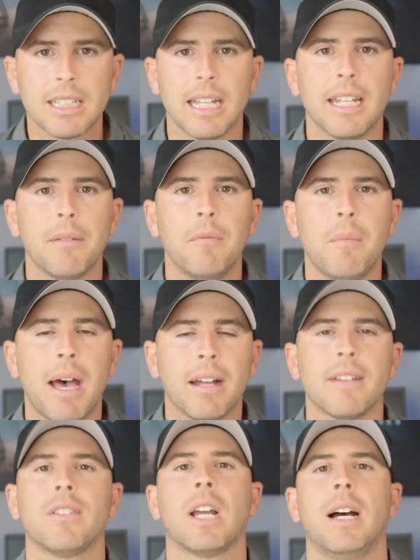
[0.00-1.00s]
and the amount
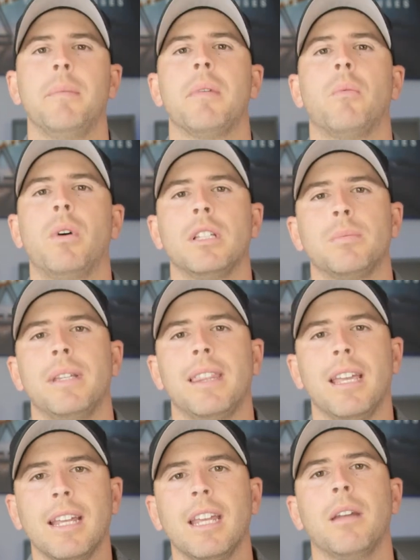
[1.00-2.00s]
of time that one's been
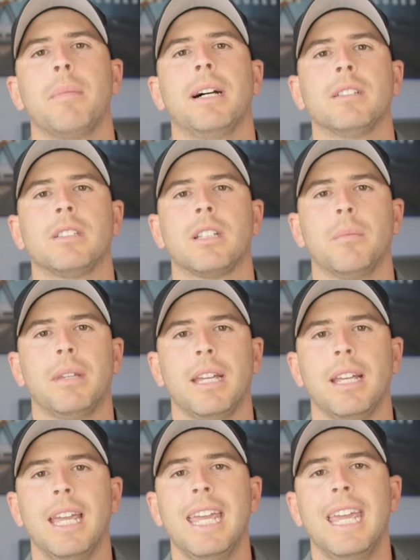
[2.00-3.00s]
thinking about something